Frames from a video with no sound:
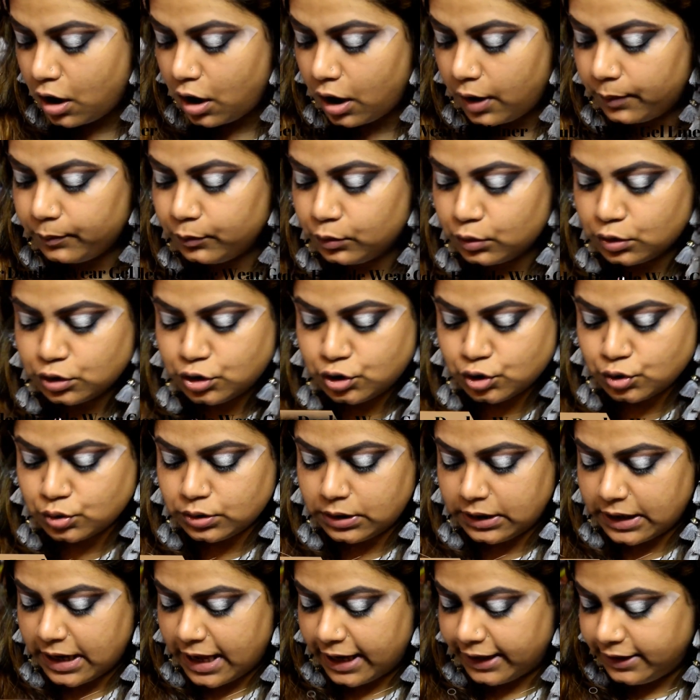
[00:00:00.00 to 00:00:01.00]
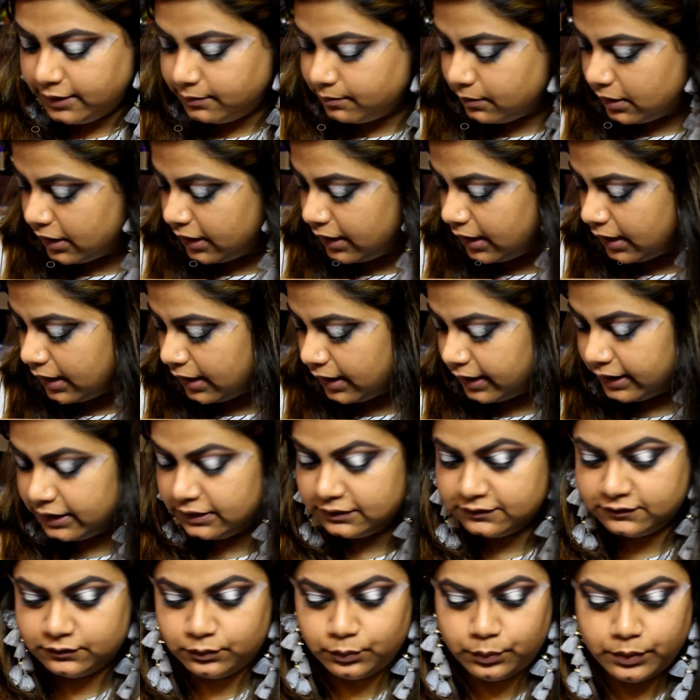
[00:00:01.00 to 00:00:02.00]
I'm going to line my
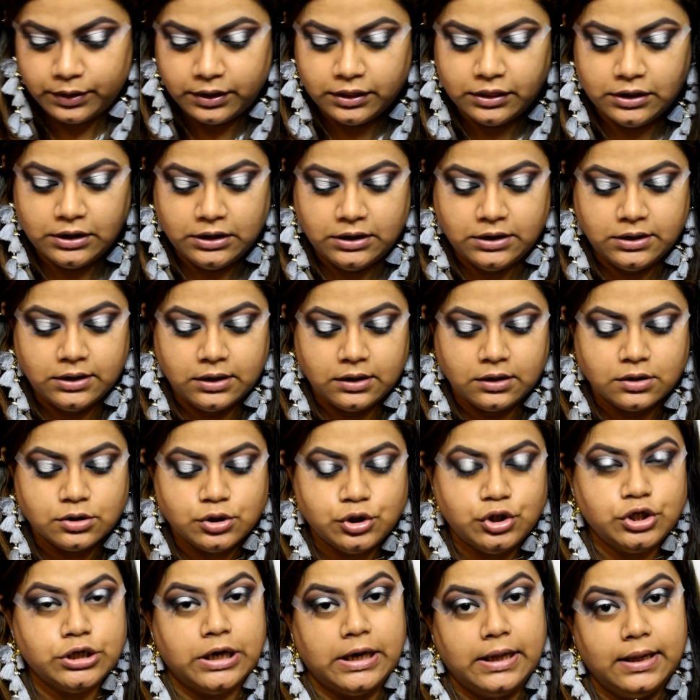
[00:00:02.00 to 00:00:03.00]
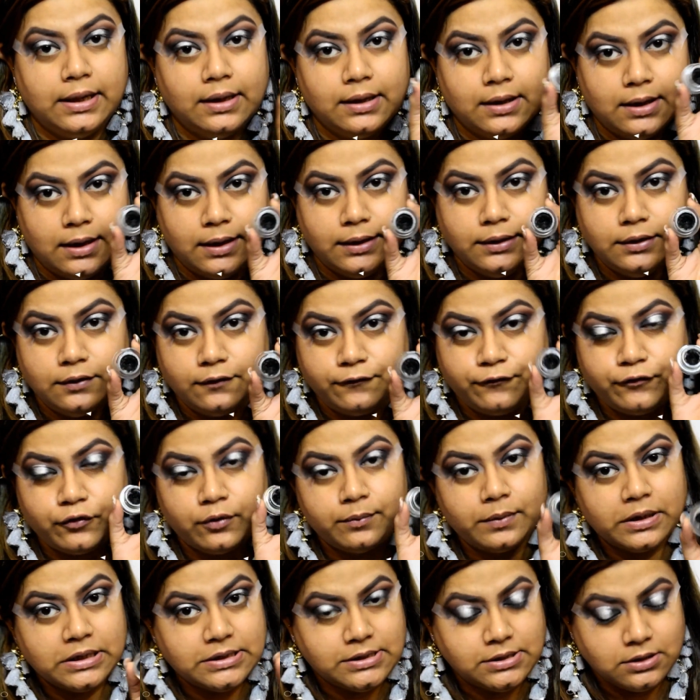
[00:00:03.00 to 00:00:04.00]
eyes with the gel liner from
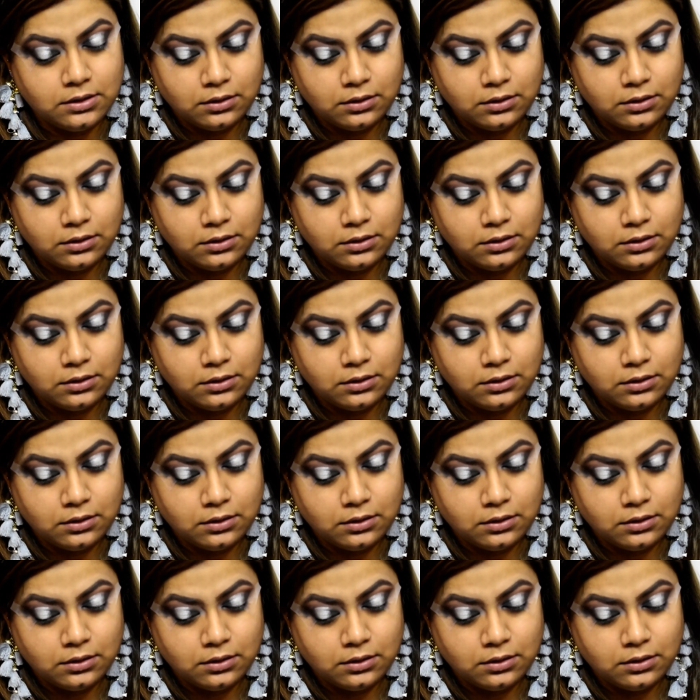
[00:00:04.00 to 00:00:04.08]
Estee